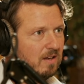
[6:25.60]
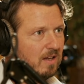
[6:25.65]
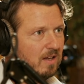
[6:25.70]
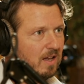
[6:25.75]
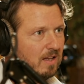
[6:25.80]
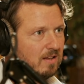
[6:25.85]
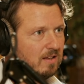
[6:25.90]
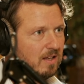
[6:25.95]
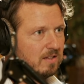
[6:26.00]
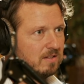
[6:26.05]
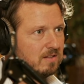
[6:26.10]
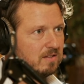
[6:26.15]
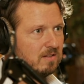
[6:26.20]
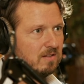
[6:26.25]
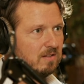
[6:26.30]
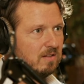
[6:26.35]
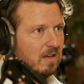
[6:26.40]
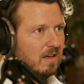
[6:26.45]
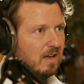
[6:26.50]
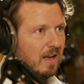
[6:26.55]
And that's
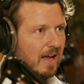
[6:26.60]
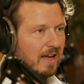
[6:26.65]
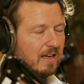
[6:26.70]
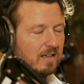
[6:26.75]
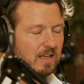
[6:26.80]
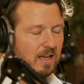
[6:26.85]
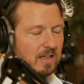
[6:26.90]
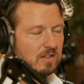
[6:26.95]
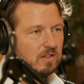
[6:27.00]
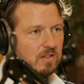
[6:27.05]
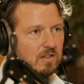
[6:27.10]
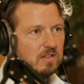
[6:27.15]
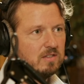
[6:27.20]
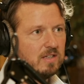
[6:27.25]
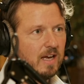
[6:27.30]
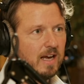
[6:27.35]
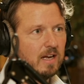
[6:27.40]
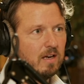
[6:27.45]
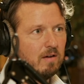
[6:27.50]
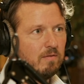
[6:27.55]
actually the
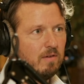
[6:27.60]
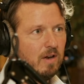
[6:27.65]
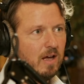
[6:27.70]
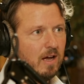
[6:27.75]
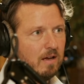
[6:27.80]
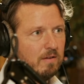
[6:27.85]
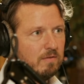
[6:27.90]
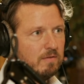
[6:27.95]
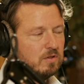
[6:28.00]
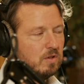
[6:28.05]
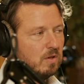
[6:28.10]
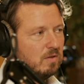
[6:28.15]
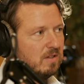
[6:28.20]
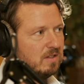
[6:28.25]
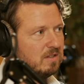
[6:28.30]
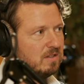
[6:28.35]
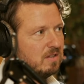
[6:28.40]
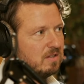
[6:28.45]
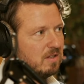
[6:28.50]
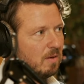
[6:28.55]
cycle of life. So
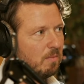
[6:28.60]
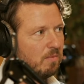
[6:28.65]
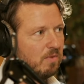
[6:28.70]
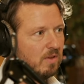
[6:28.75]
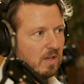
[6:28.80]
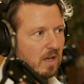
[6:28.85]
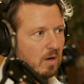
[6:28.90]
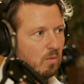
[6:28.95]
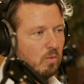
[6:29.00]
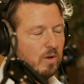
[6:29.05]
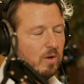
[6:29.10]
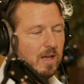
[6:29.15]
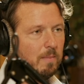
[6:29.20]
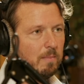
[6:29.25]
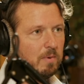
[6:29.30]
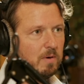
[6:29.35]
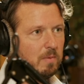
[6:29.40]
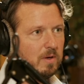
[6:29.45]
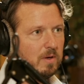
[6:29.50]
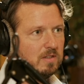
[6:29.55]
this is something that we
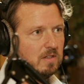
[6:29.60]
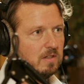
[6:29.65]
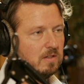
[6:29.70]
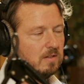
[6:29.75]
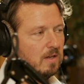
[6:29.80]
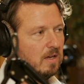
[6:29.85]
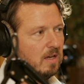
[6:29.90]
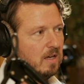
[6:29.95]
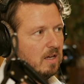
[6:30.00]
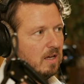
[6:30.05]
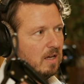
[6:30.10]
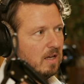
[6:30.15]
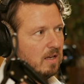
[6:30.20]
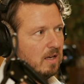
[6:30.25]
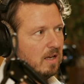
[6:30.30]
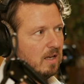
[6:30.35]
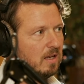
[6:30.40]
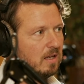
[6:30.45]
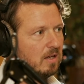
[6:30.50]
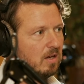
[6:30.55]
implemented
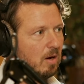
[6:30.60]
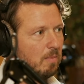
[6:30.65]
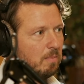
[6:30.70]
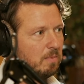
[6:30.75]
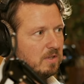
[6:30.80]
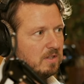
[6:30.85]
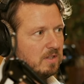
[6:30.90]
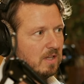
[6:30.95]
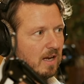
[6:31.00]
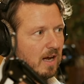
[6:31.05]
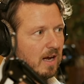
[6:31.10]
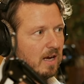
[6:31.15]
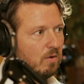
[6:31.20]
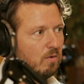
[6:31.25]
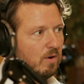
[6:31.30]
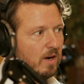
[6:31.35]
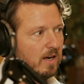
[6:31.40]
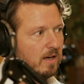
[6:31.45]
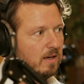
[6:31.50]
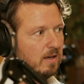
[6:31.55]
in, in the companies that I
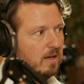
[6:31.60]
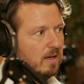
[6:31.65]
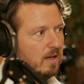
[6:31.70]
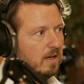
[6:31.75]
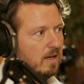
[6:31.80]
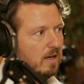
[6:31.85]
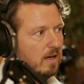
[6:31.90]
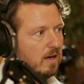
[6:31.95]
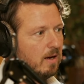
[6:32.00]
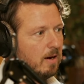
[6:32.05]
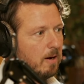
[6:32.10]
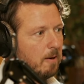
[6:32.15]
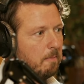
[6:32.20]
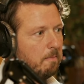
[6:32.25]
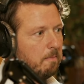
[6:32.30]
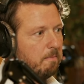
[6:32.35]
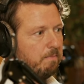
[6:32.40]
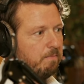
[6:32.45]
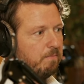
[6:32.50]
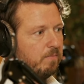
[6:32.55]
ran,
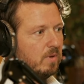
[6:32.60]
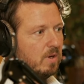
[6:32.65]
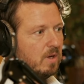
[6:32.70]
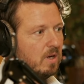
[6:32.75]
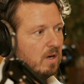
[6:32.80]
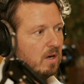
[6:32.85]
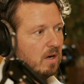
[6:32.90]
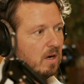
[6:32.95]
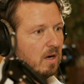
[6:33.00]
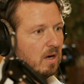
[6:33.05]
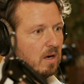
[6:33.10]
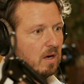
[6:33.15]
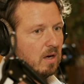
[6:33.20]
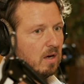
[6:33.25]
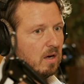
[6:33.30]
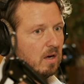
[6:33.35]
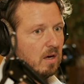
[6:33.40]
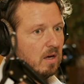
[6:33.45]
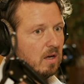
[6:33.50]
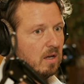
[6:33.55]
um, uh,
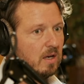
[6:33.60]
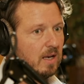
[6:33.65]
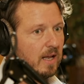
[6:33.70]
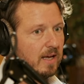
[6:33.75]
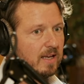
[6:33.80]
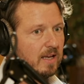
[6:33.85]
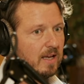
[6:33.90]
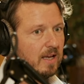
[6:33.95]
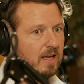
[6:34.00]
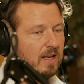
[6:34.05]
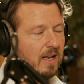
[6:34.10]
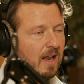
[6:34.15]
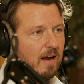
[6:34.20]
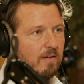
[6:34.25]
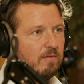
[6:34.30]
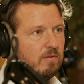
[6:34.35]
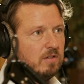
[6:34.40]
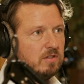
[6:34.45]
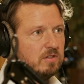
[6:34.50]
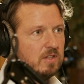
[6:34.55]
like in
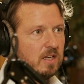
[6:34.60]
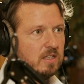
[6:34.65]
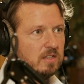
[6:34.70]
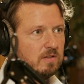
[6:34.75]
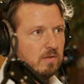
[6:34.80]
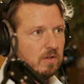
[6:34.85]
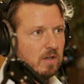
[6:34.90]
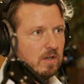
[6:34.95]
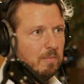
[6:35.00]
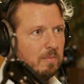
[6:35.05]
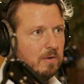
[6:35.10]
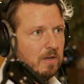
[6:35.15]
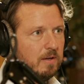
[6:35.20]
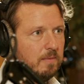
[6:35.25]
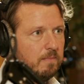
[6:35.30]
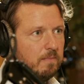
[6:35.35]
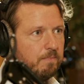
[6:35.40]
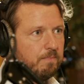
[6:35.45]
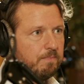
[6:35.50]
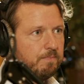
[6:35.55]
every stage of the company,
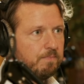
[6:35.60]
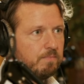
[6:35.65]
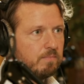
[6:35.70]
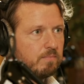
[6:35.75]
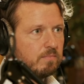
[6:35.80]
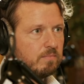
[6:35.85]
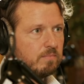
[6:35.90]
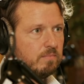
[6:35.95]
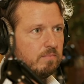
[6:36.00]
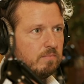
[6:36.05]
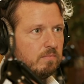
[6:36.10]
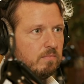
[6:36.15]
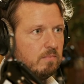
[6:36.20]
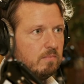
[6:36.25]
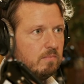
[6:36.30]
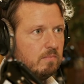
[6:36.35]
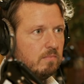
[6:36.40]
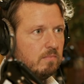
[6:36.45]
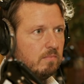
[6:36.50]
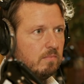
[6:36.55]

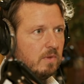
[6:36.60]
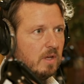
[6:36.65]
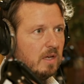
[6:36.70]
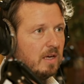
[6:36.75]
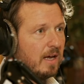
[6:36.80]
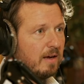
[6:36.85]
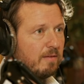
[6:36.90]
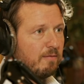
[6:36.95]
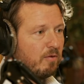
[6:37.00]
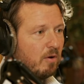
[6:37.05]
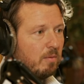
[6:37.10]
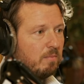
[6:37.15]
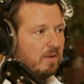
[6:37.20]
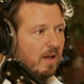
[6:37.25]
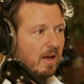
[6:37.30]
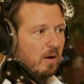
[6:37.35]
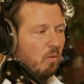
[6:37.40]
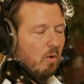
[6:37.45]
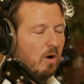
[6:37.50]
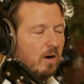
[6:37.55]
like from
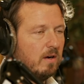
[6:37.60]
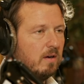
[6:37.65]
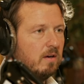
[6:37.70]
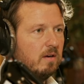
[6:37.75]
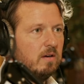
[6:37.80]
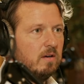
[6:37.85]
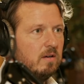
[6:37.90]
day one.